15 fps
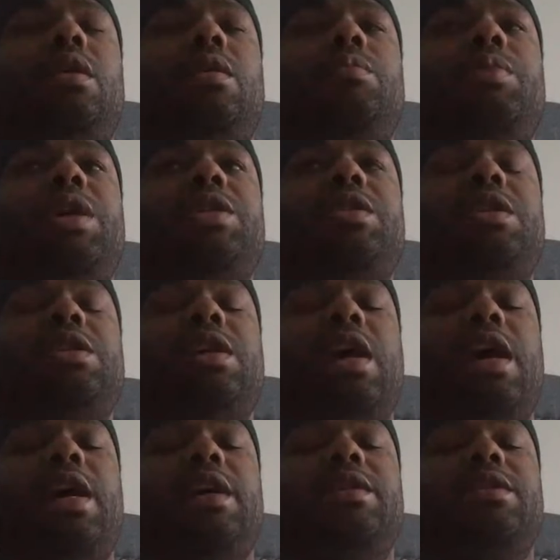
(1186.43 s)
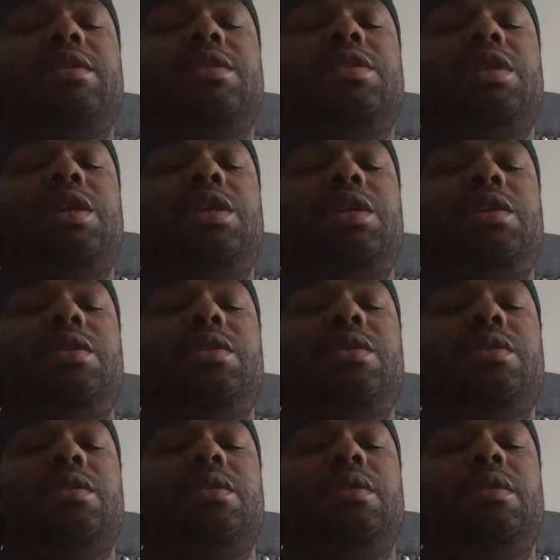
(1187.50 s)
basically ask a genius.
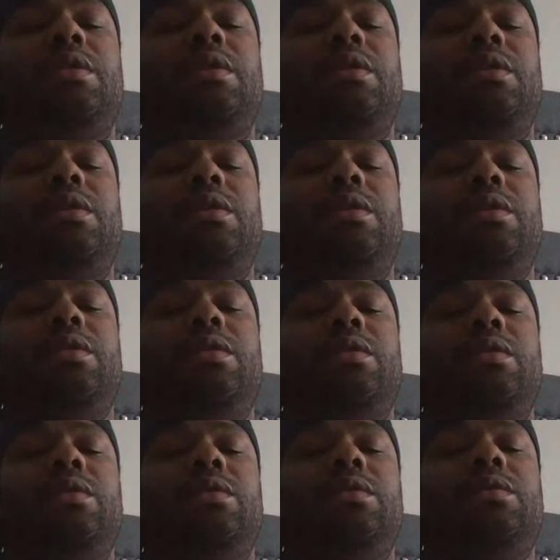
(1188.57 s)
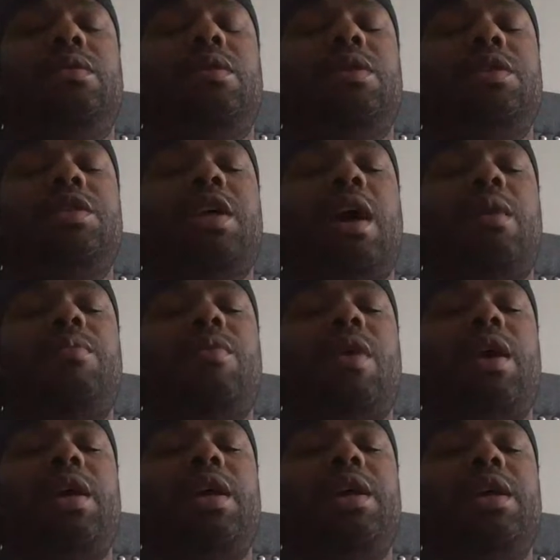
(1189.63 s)
It's on the top
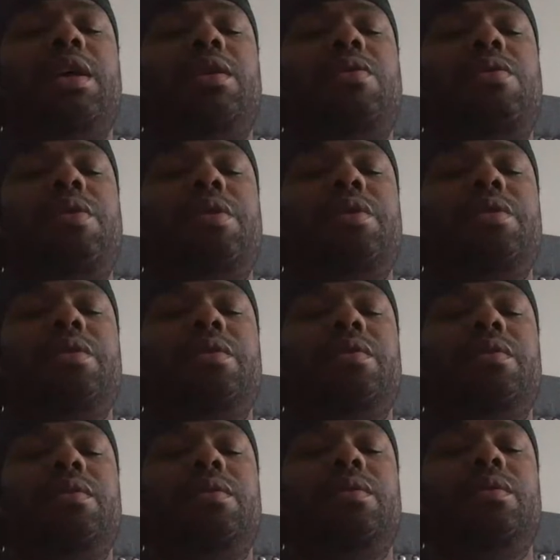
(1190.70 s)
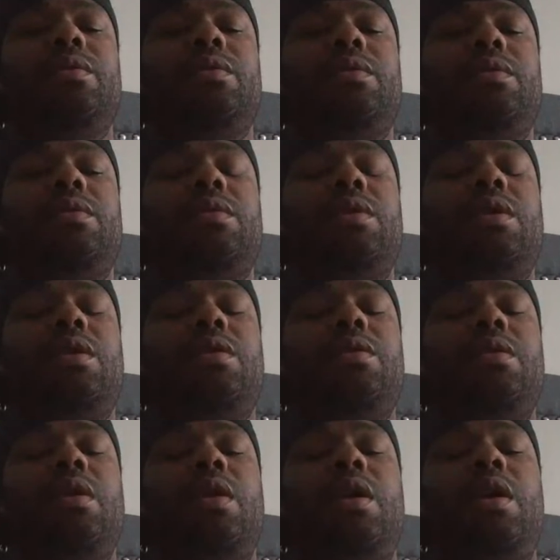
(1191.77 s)
right hand corner. You know,
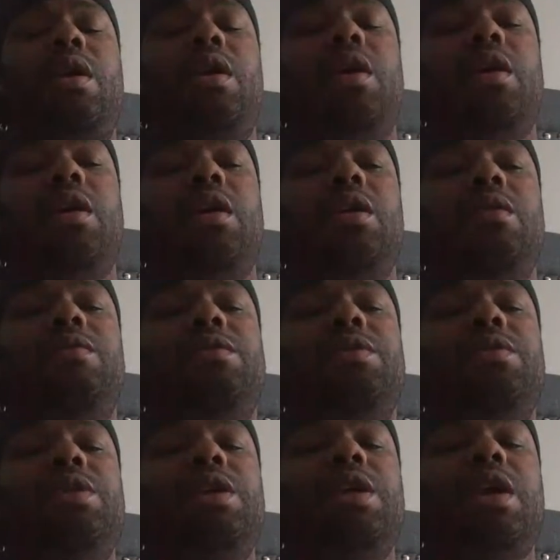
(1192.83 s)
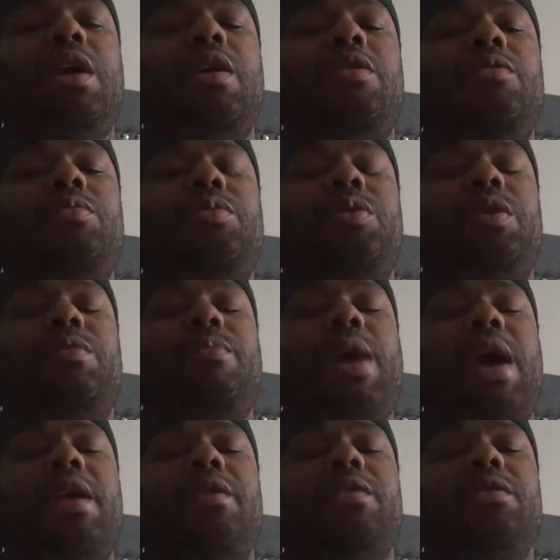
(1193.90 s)
If you need help with
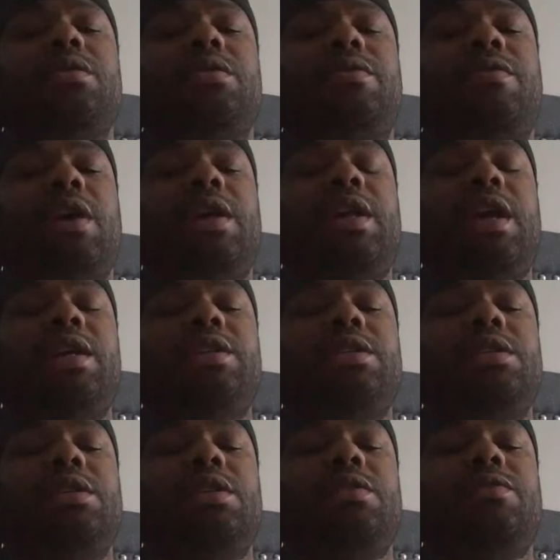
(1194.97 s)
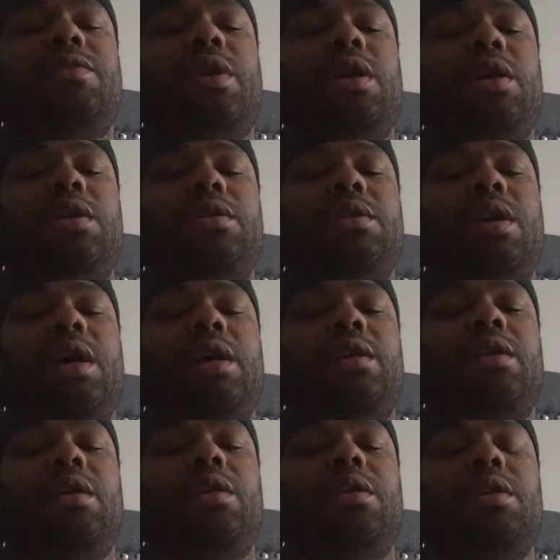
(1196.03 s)
matters financially, as far as like
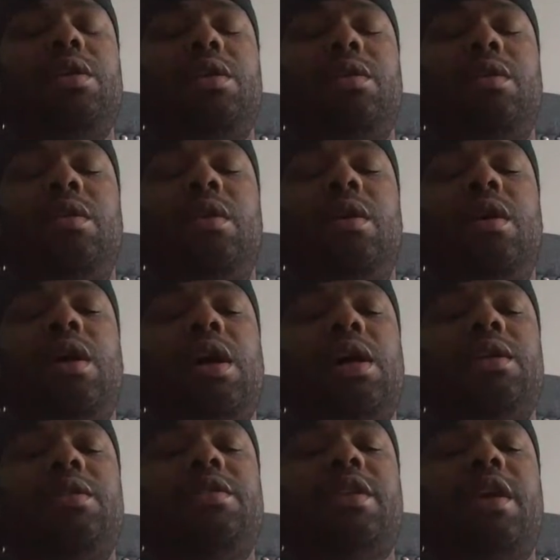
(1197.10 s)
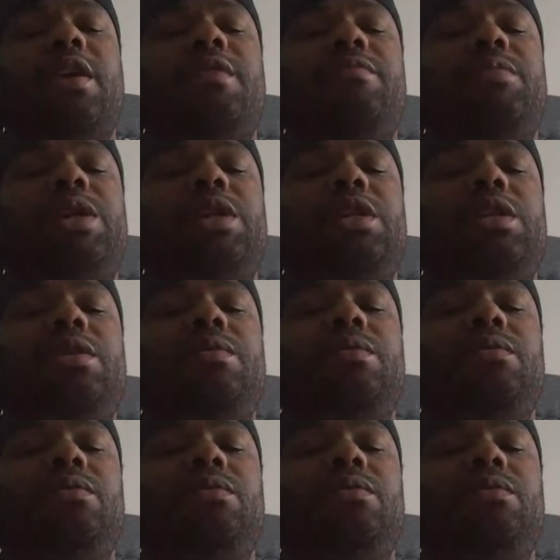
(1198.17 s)
learning how to save money,